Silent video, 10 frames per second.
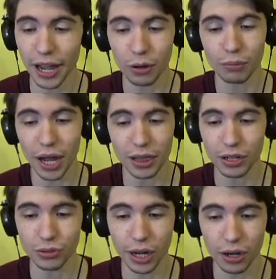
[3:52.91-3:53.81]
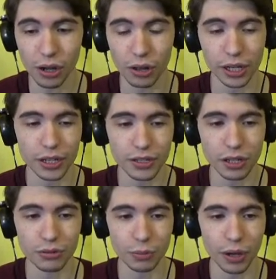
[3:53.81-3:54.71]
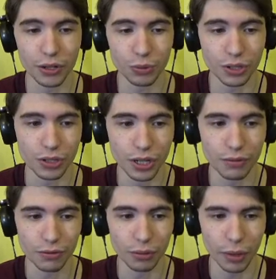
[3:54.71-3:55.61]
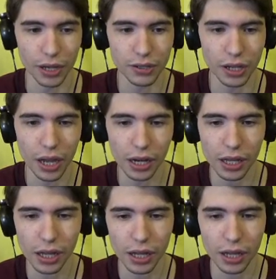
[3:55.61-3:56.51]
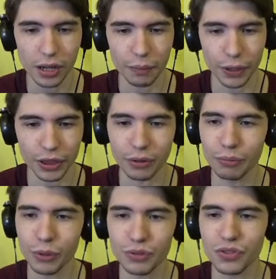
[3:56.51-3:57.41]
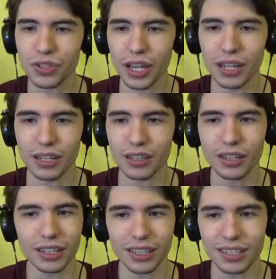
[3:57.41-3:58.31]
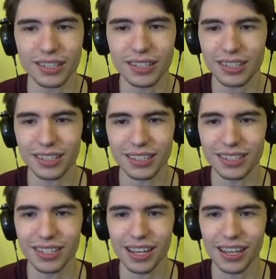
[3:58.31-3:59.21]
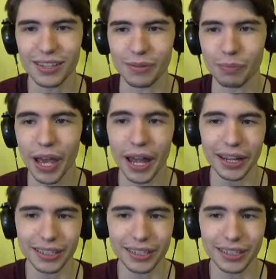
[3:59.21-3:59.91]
I don't mind Luxray at all. Like I said, it was a possible contender for a mascot, but the move set. look at this. It's bad.